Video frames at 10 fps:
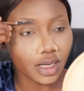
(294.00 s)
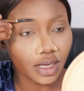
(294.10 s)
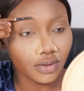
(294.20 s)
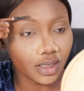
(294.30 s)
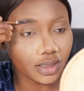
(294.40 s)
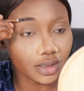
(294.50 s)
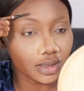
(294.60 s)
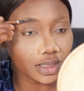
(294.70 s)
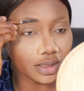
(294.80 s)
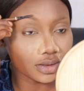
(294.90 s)
ever
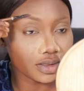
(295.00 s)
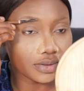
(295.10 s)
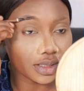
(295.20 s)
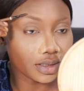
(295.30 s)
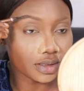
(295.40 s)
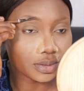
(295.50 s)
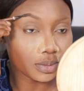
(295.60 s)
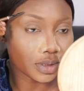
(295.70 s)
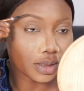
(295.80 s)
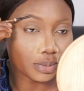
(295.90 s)
since I discovered this
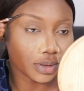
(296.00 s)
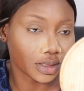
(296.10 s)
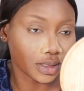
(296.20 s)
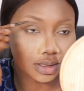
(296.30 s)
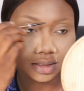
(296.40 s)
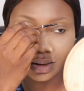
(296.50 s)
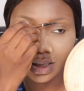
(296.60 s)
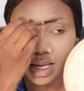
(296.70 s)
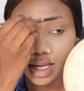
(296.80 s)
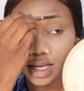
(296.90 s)
brow pencil,
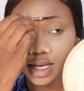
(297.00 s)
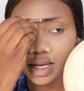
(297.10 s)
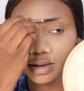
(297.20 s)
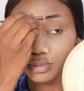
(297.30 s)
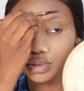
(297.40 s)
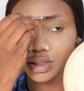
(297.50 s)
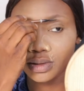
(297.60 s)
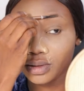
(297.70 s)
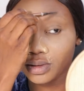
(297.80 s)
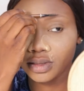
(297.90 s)
I have been
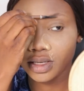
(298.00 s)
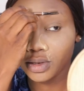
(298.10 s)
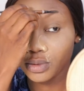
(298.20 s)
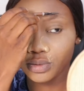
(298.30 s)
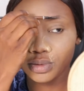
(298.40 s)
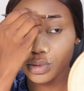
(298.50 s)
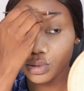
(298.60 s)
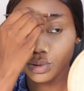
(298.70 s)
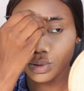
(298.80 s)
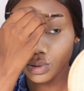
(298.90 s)
on a
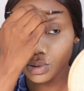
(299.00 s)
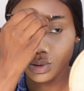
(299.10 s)
roll.